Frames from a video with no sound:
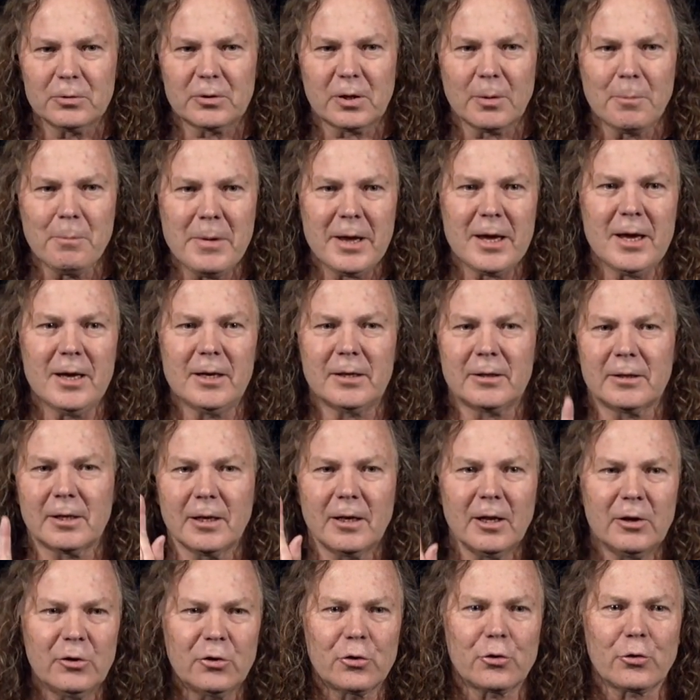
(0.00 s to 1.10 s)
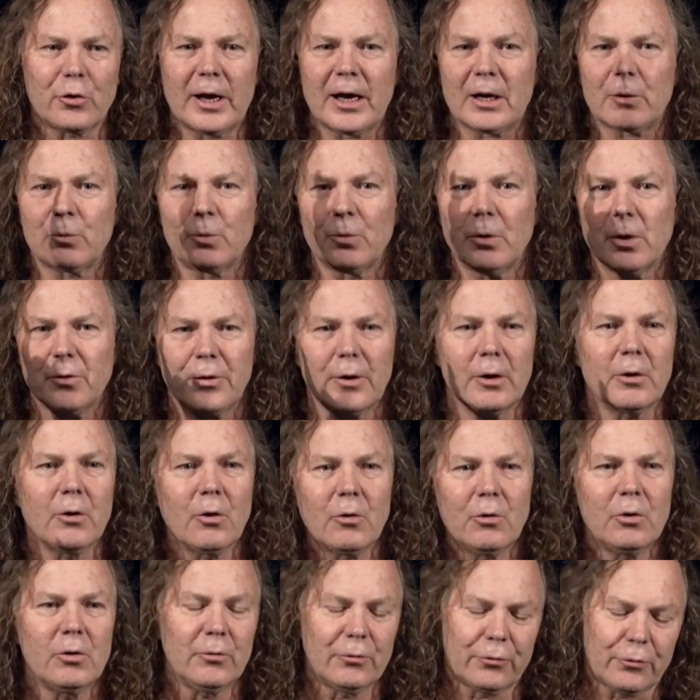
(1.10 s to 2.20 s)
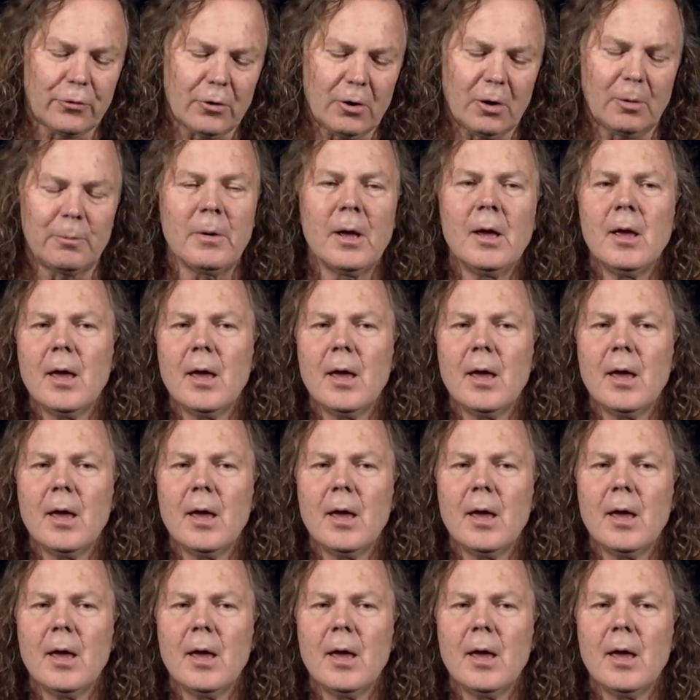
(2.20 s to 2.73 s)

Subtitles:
to meet and interact with and learn from,